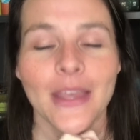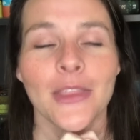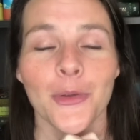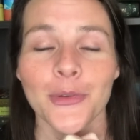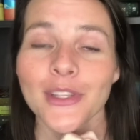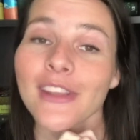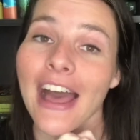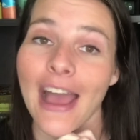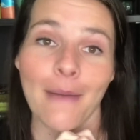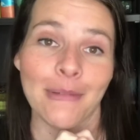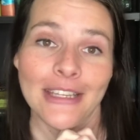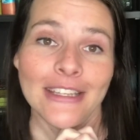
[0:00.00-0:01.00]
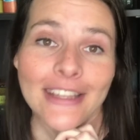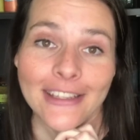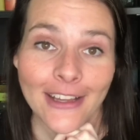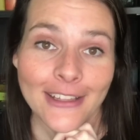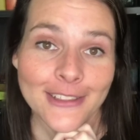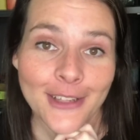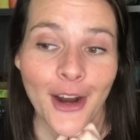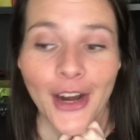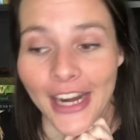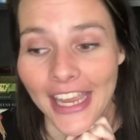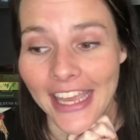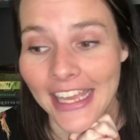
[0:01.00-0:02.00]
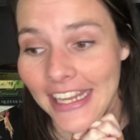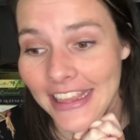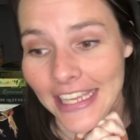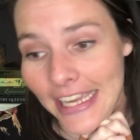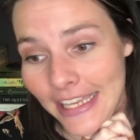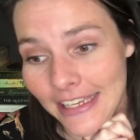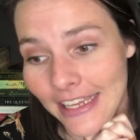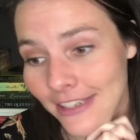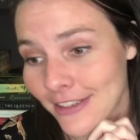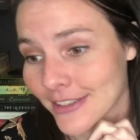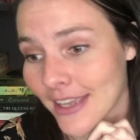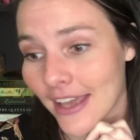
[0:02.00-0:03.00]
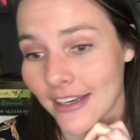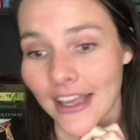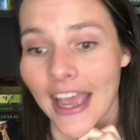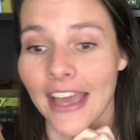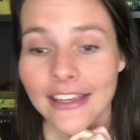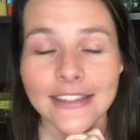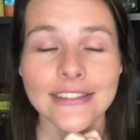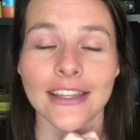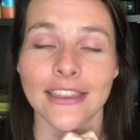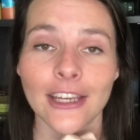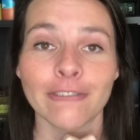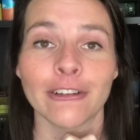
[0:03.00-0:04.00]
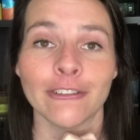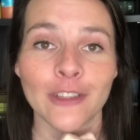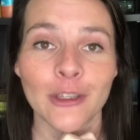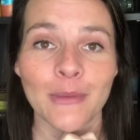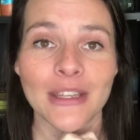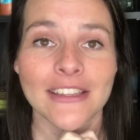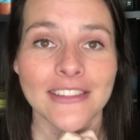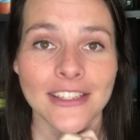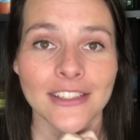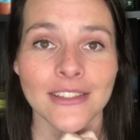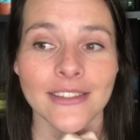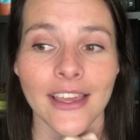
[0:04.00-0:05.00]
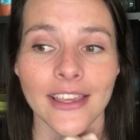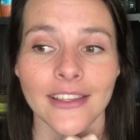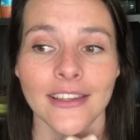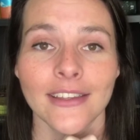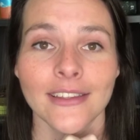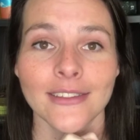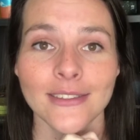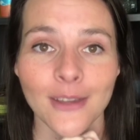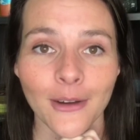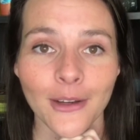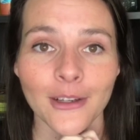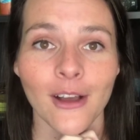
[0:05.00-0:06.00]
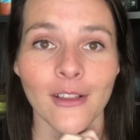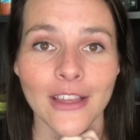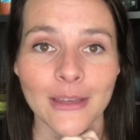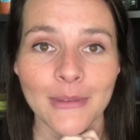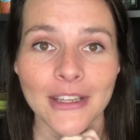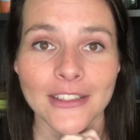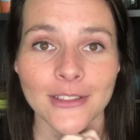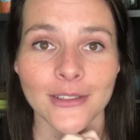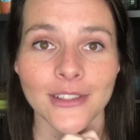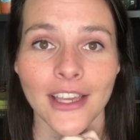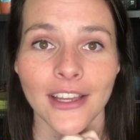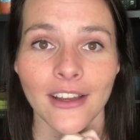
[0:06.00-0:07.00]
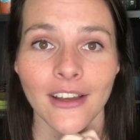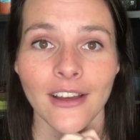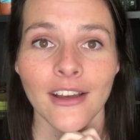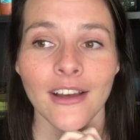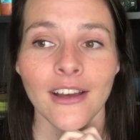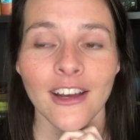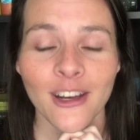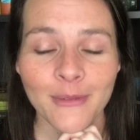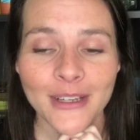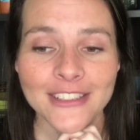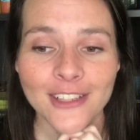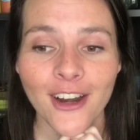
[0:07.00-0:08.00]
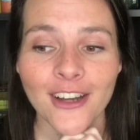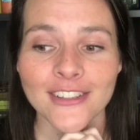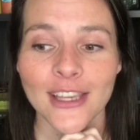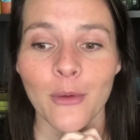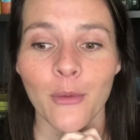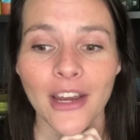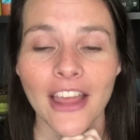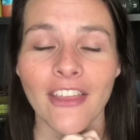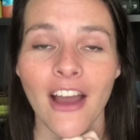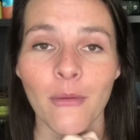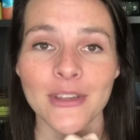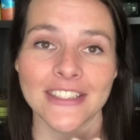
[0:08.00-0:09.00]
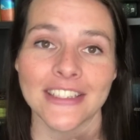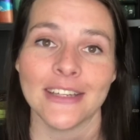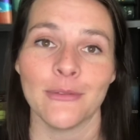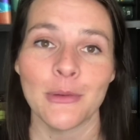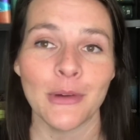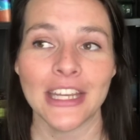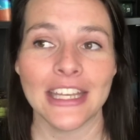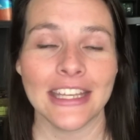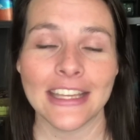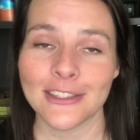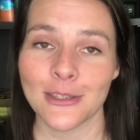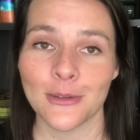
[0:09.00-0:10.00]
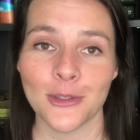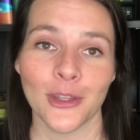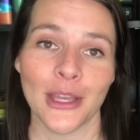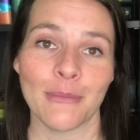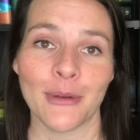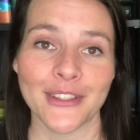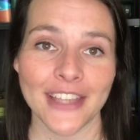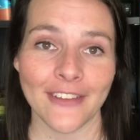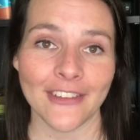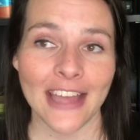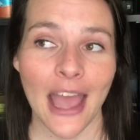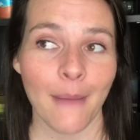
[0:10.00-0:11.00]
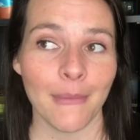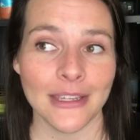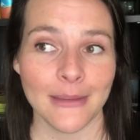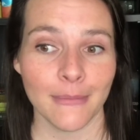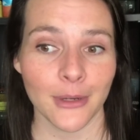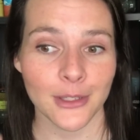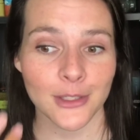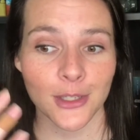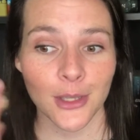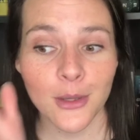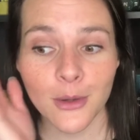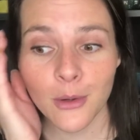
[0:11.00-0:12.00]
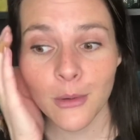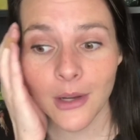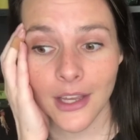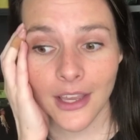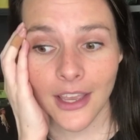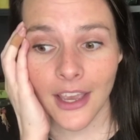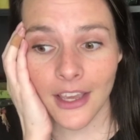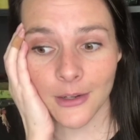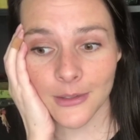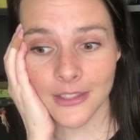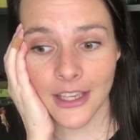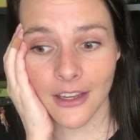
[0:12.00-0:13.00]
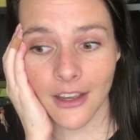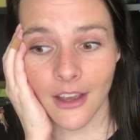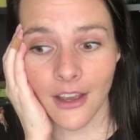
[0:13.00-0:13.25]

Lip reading: There was a lot happening in the Dawnstar, and at the end, it just I had to sit there for a few minutes and just like soak it all in, because I was like, oh my stars, like what I thought we weren't gonna get to till like book 7 happened in book 2, and I was like,